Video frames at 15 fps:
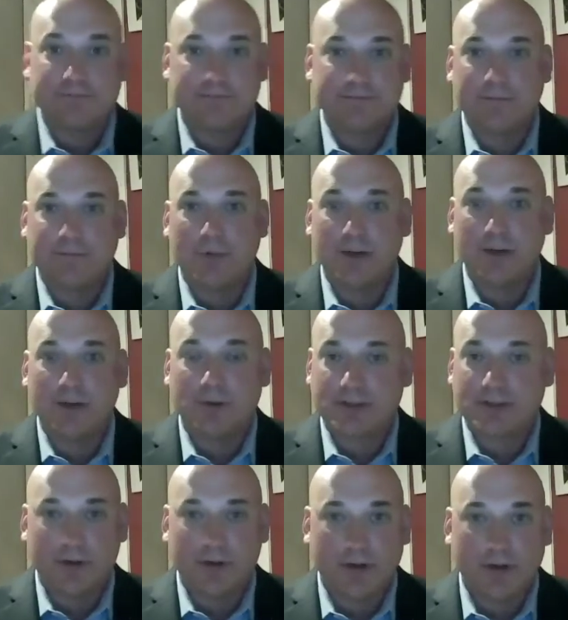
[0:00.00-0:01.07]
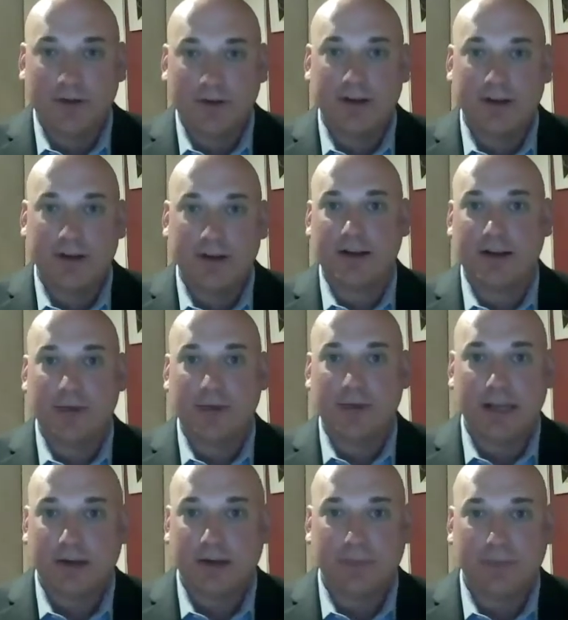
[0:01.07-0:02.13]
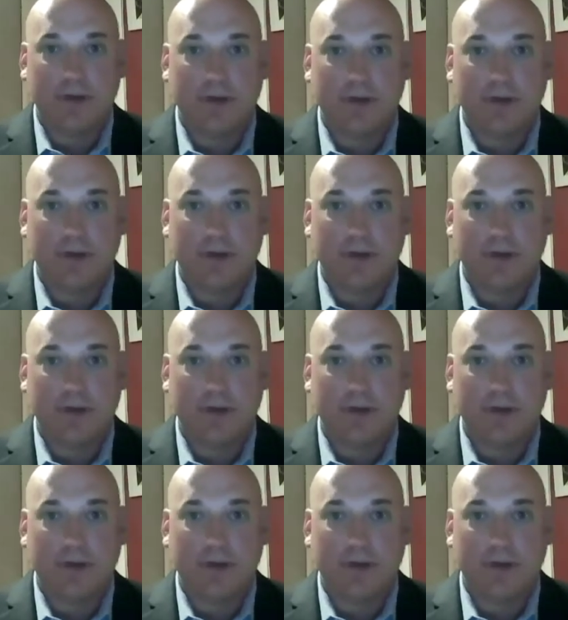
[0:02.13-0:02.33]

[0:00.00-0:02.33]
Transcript: what's going on? How can we help?